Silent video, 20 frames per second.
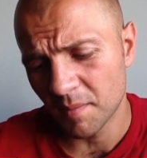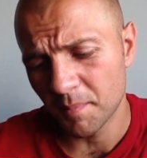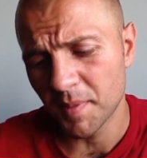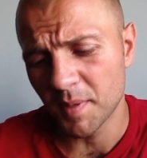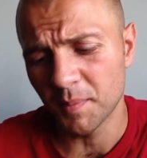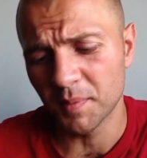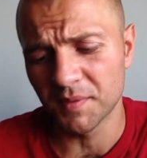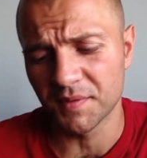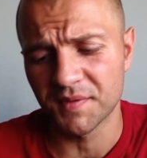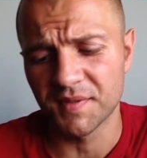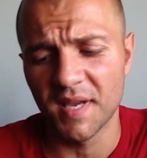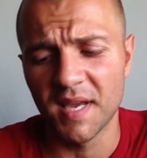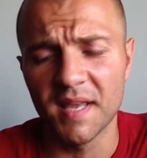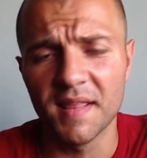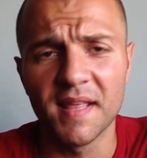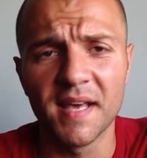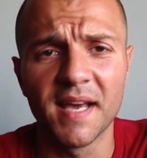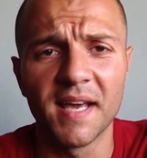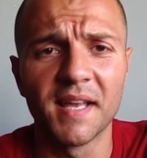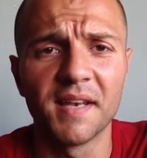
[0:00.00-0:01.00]
people say
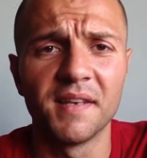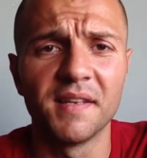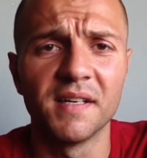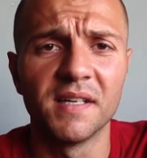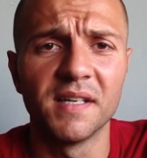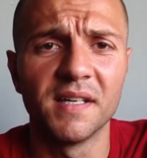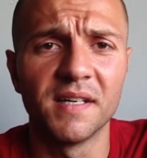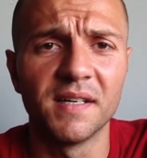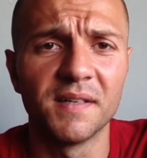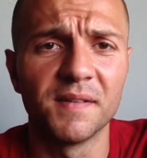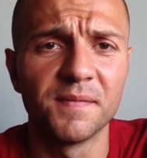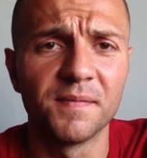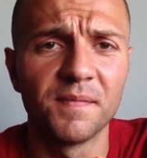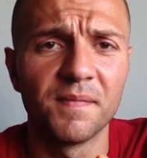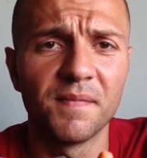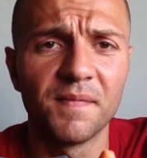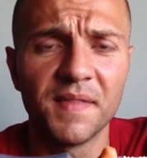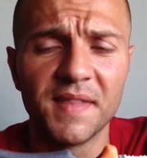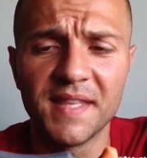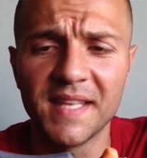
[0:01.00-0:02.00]
that the
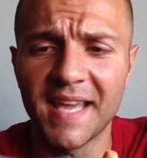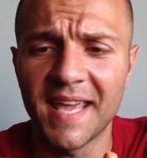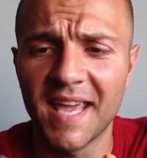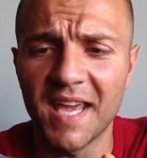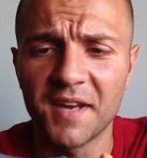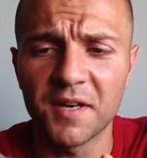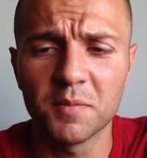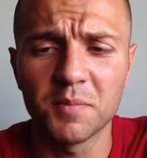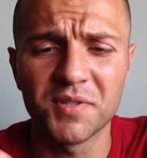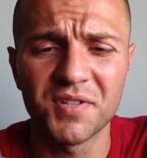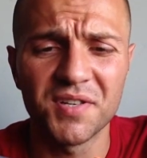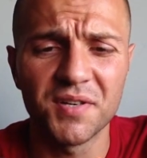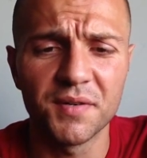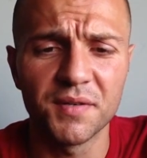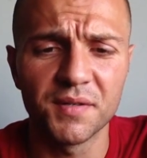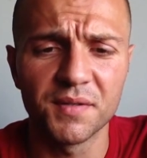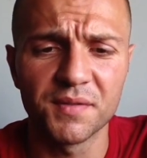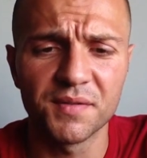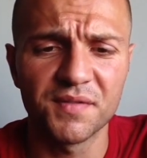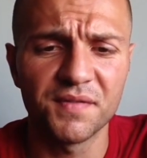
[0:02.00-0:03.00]
handle
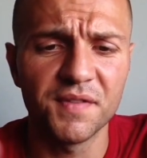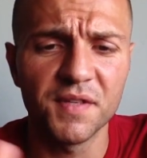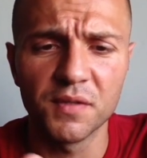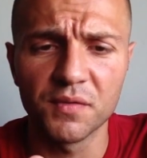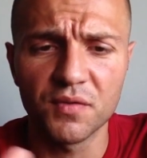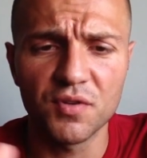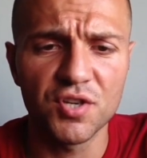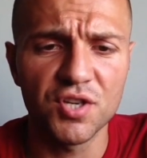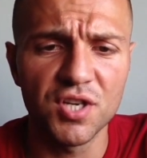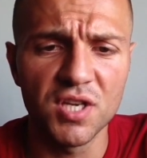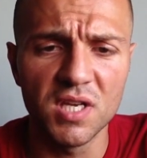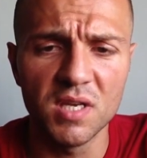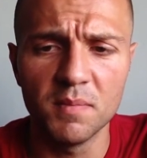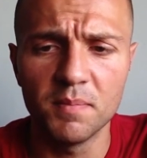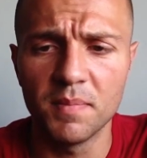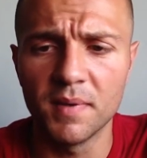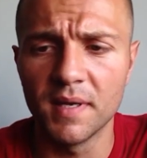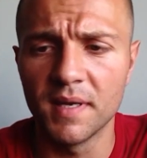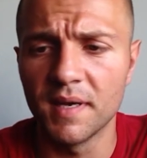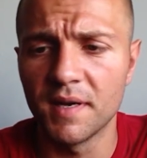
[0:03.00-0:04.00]
materials feel
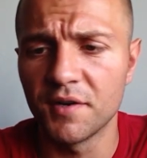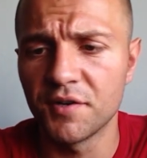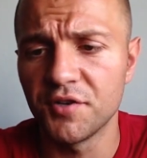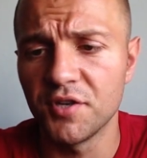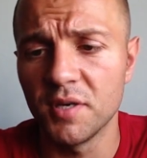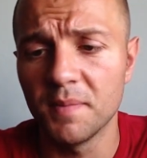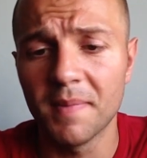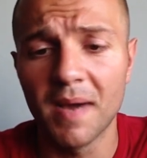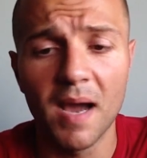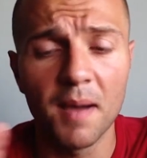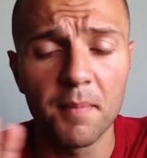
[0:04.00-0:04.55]
cheap and they're cheap.